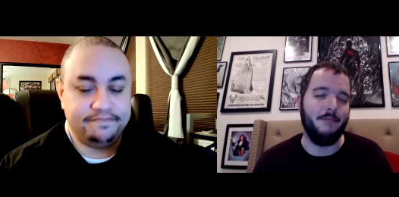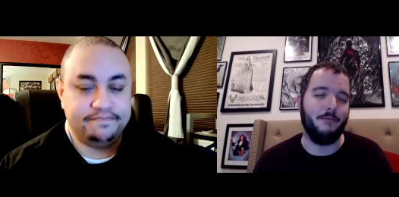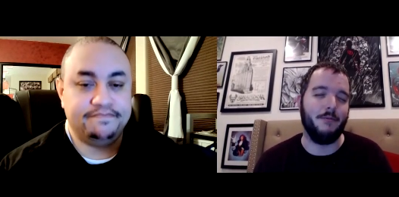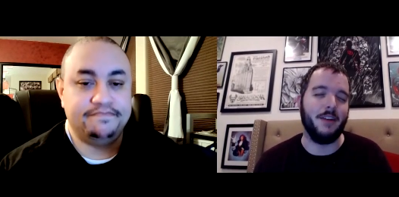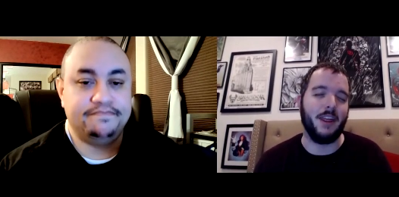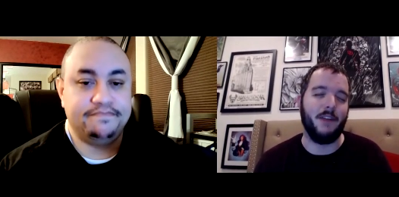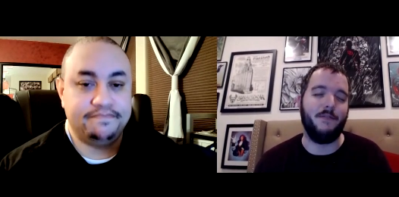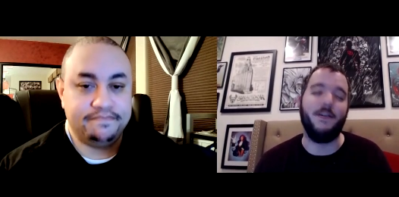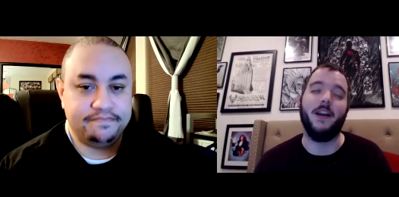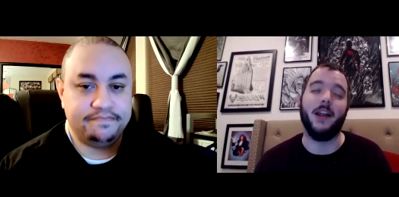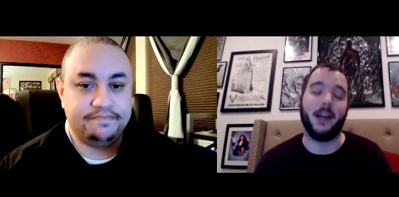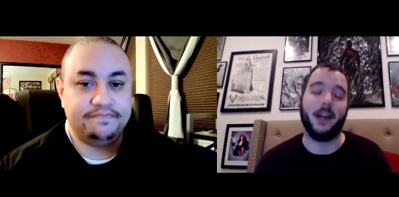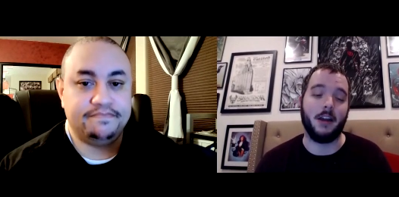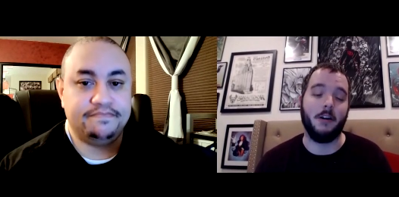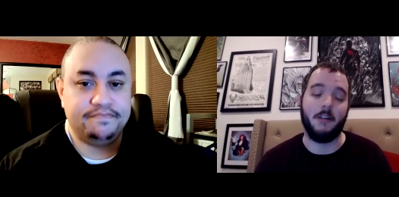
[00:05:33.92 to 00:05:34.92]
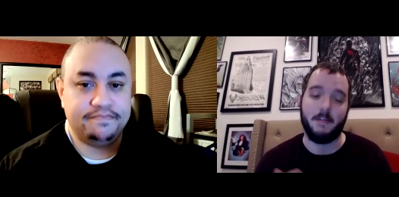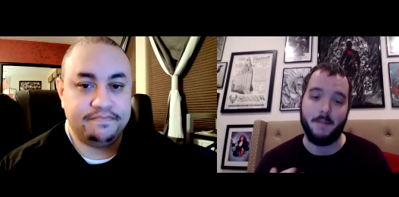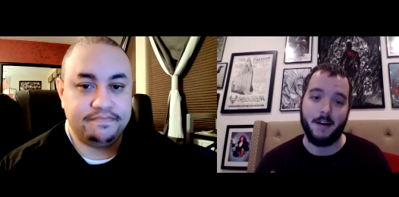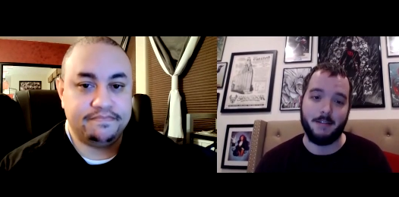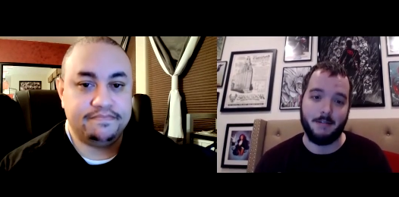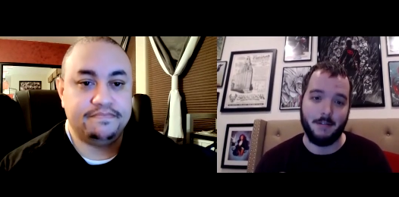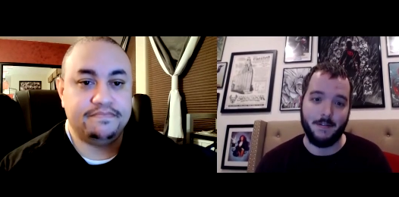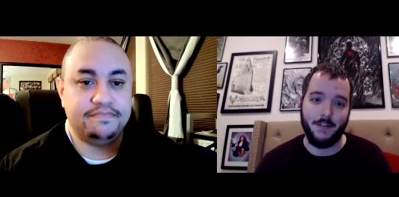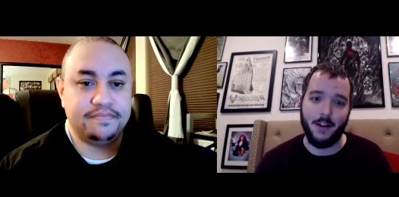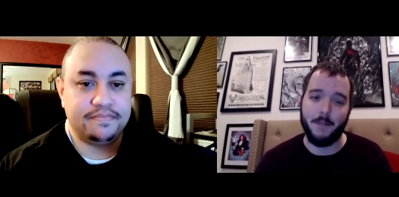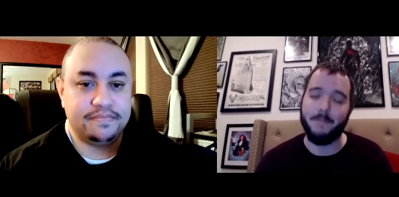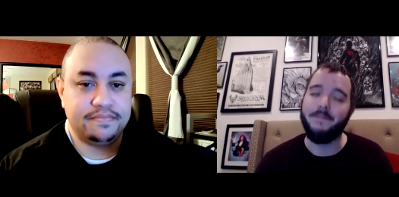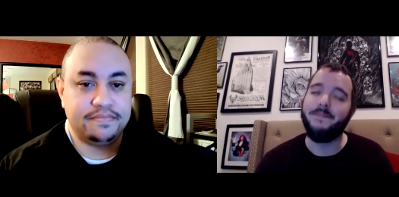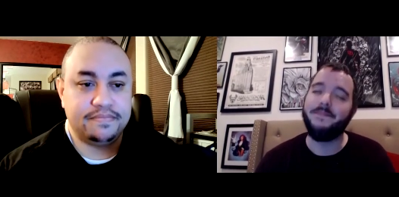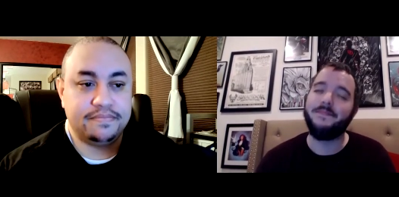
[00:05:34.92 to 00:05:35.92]
Speaker 1: didn't really feel like a Ghostbusters
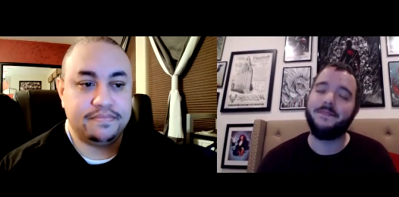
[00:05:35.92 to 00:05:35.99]
film.